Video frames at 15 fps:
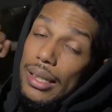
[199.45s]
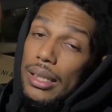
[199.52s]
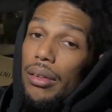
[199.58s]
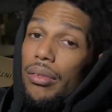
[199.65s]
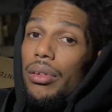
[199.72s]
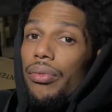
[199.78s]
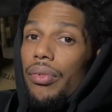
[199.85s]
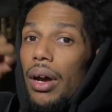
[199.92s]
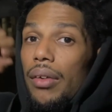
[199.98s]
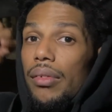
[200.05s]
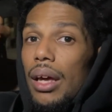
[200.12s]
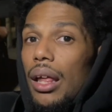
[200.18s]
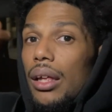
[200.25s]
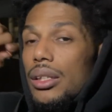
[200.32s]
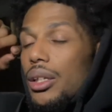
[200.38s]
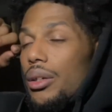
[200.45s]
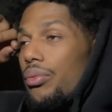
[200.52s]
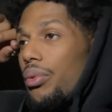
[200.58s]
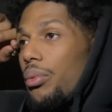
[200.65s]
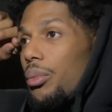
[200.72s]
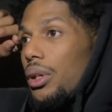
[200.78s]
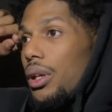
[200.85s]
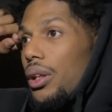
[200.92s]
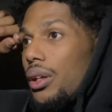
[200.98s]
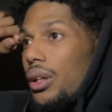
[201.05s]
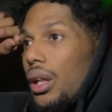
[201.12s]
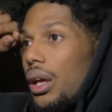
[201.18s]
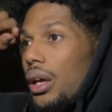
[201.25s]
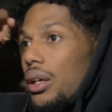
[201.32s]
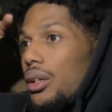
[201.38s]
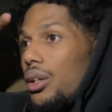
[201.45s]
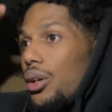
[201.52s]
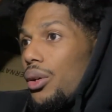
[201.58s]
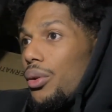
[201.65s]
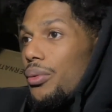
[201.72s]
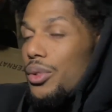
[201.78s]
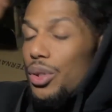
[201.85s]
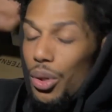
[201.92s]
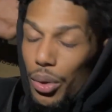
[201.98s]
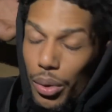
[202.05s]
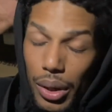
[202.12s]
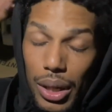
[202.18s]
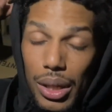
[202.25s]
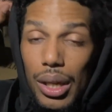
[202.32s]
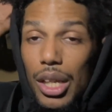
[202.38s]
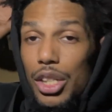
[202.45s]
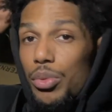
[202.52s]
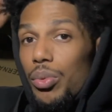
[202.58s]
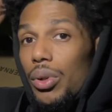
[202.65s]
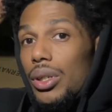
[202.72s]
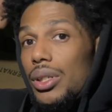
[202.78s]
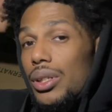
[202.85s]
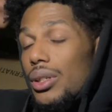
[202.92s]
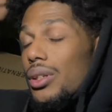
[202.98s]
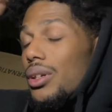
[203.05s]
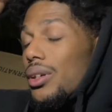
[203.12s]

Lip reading: $75 tip from another client, yo. So it was